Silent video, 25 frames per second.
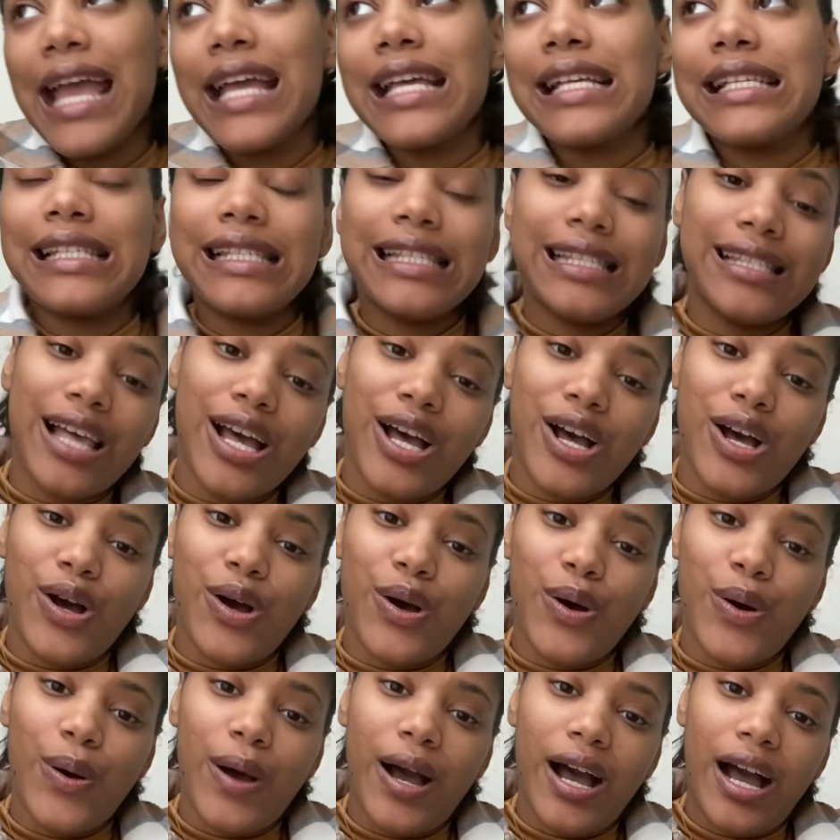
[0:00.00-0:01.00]

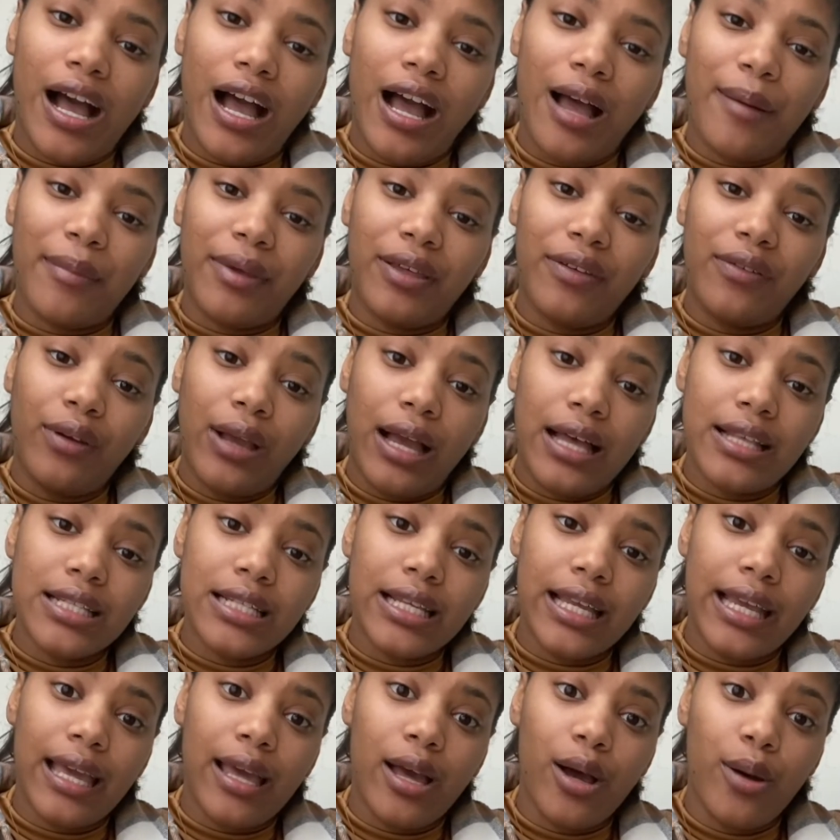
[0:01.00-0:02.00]
So if you guys
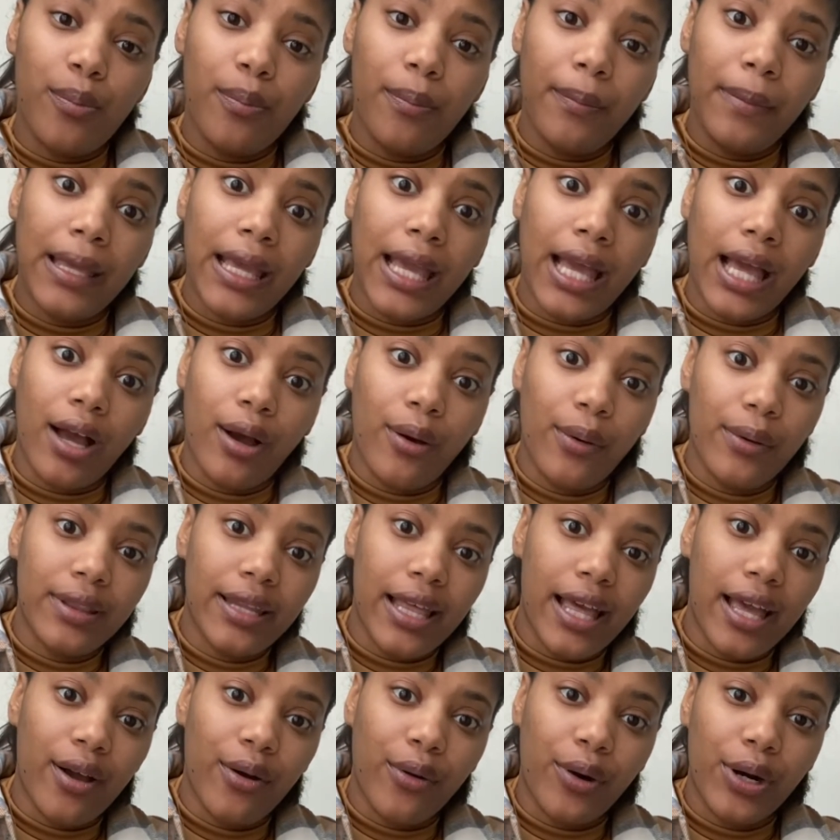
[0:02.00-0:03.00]
can help me out with
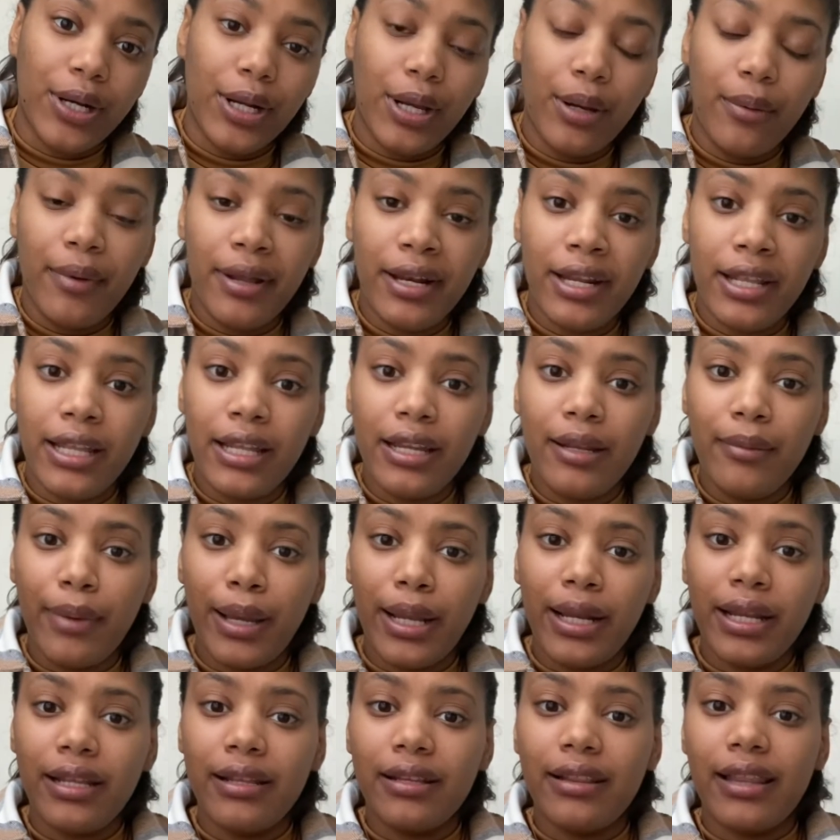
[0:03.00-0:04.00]
that, or
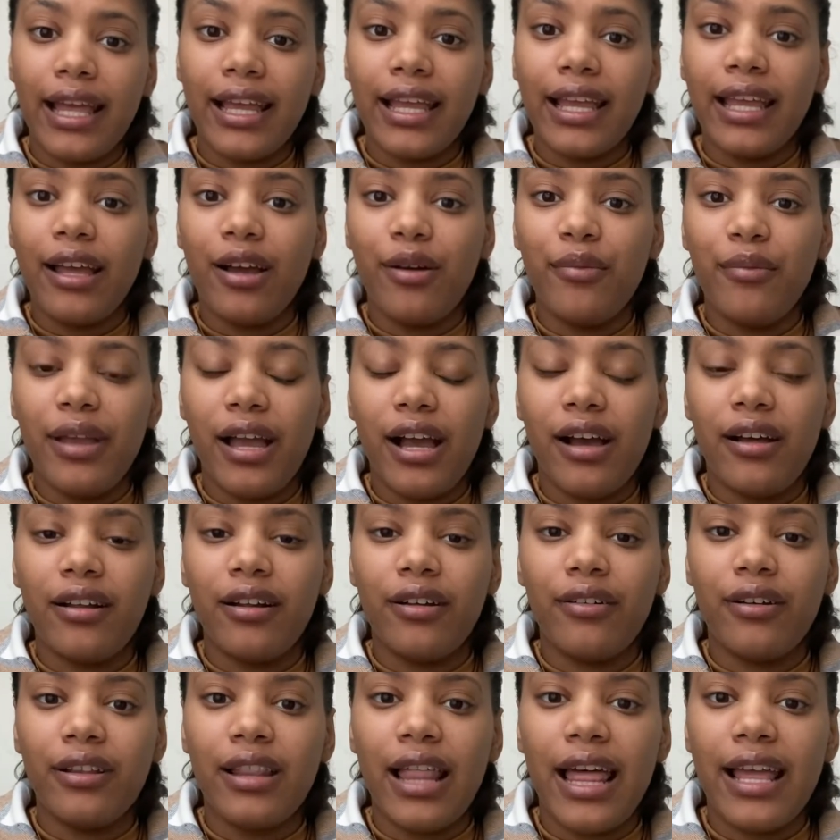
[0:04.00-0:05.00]
anybody that can help me out
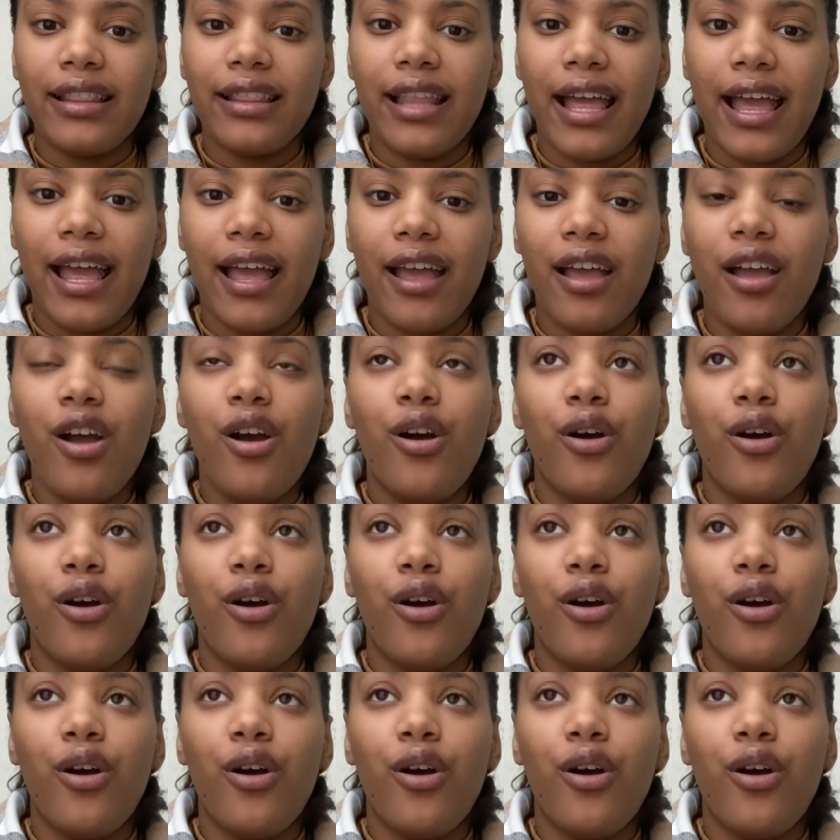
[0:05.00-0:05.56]
or like that,